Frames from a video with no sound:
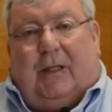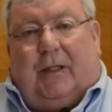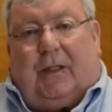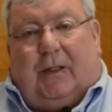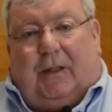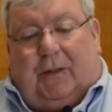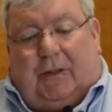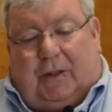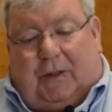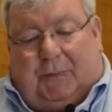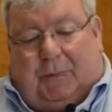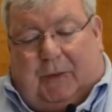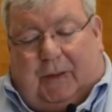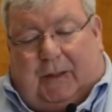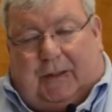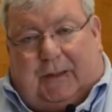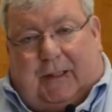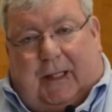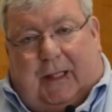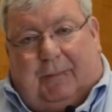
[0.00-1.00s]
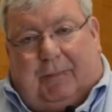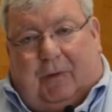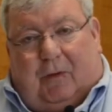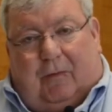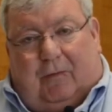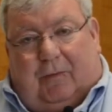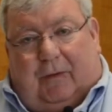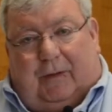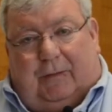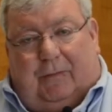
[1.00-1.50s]
You can just put a tape
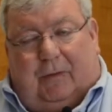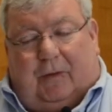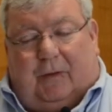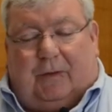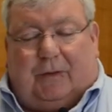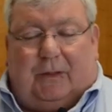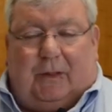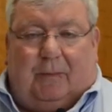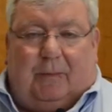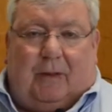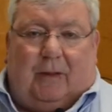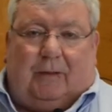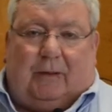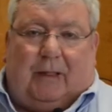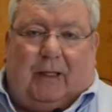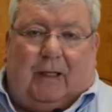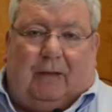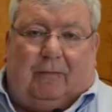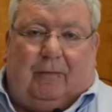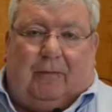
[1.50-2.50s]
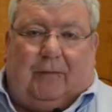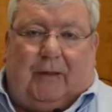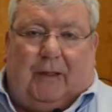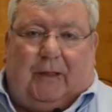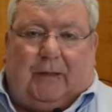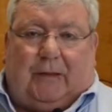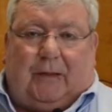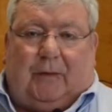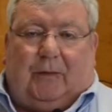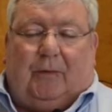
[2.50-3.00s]
over it or some other kind of a
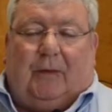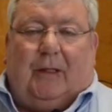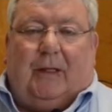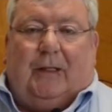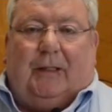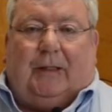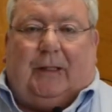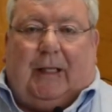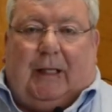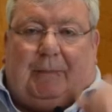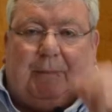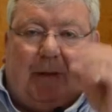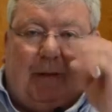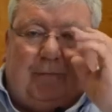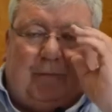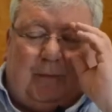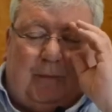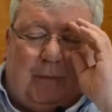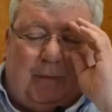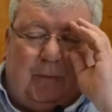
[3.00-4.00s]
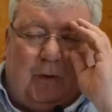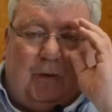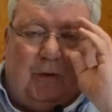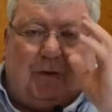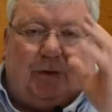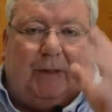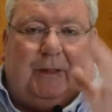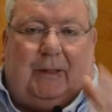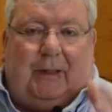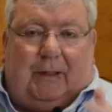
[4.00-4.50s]
thing to keep them from
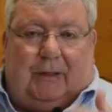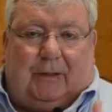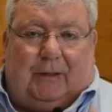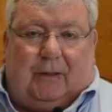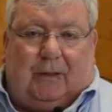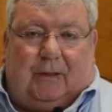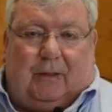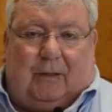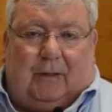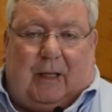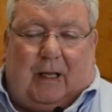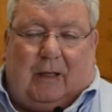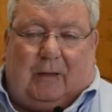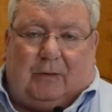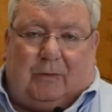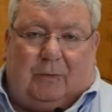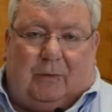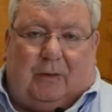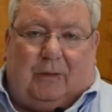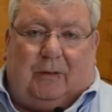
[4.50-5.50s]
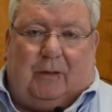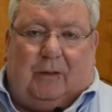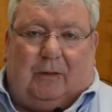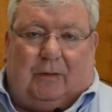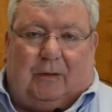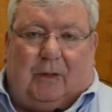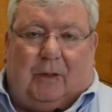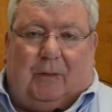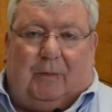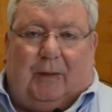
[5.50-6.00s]
emerging into the house where
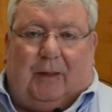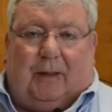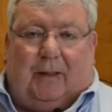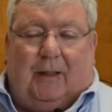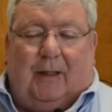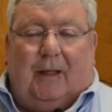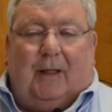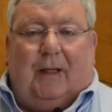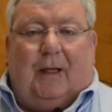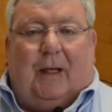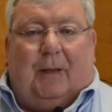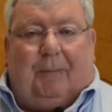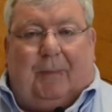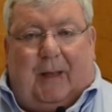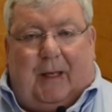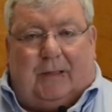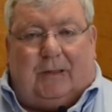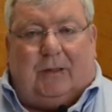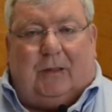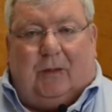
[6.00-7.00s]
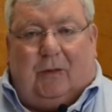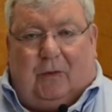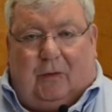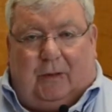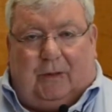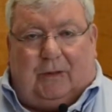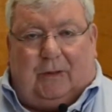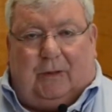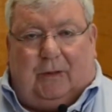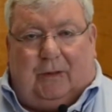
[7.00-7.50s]
there's going to be a pest
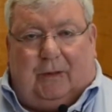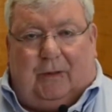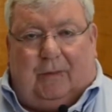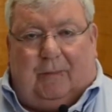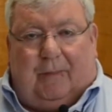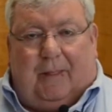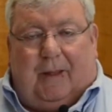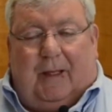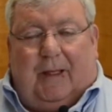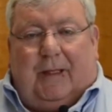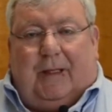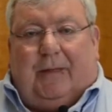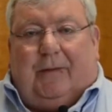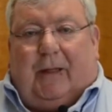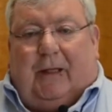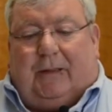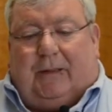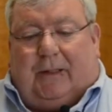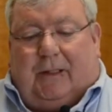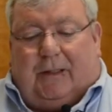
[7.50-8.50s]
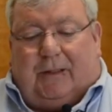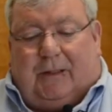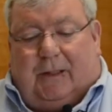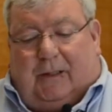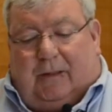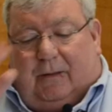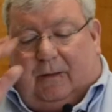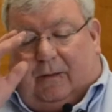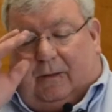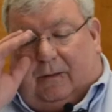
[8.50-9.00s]
annoyance to you. It
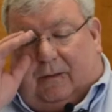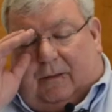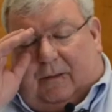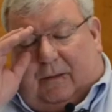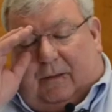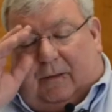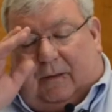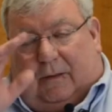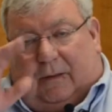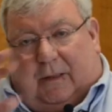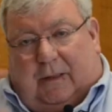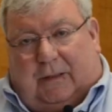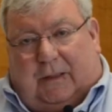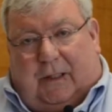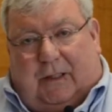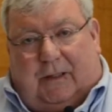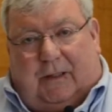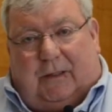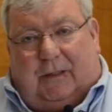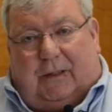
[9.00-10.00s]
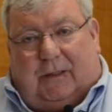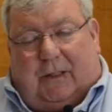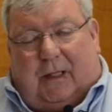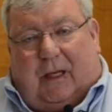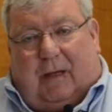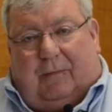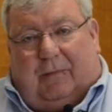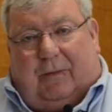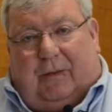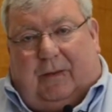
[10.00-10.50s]
doesn't
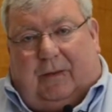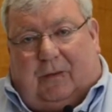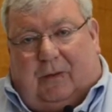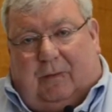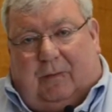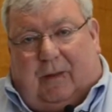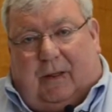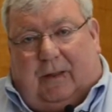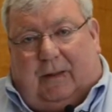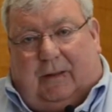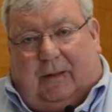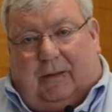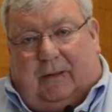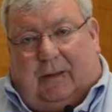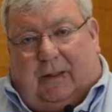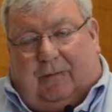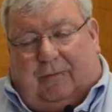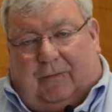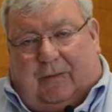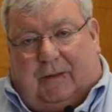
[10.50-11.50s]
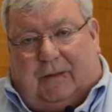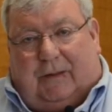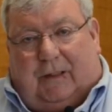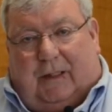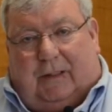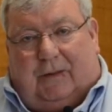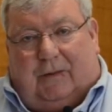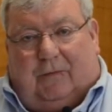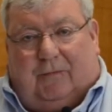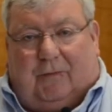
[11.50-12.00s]
stop the termite
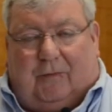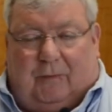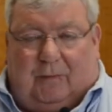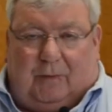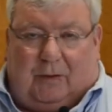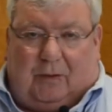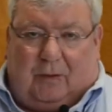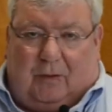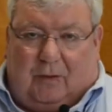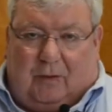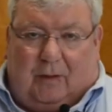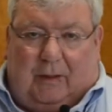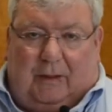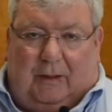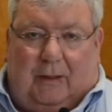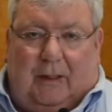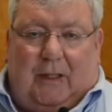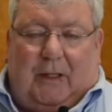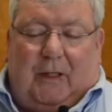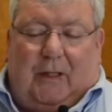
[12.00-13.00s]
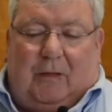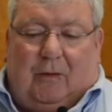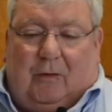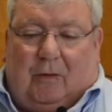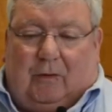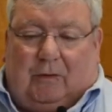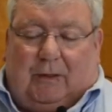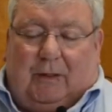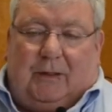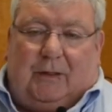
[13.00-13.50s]
infestation from occurring
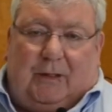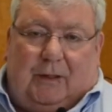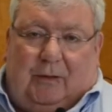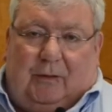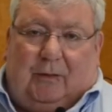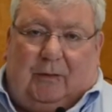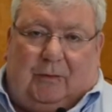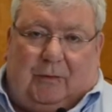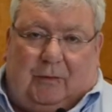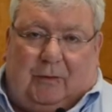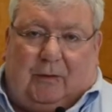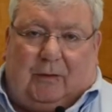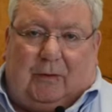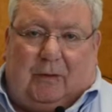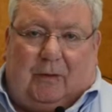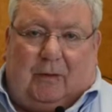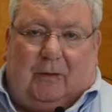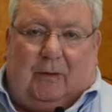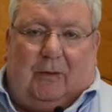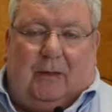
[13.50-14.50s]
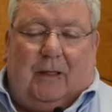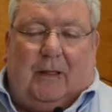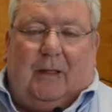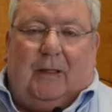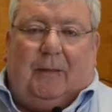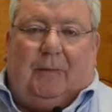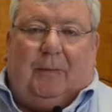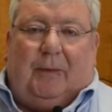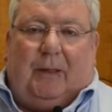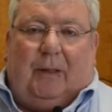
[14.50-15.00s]
or continuing to occur,
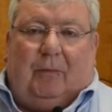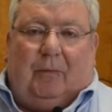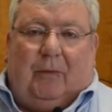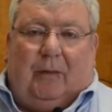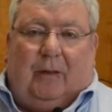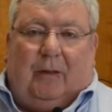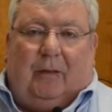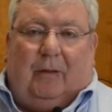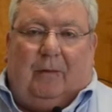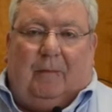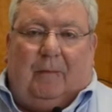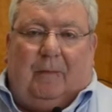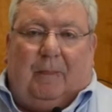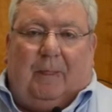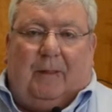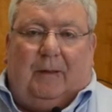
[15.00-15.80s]
but it will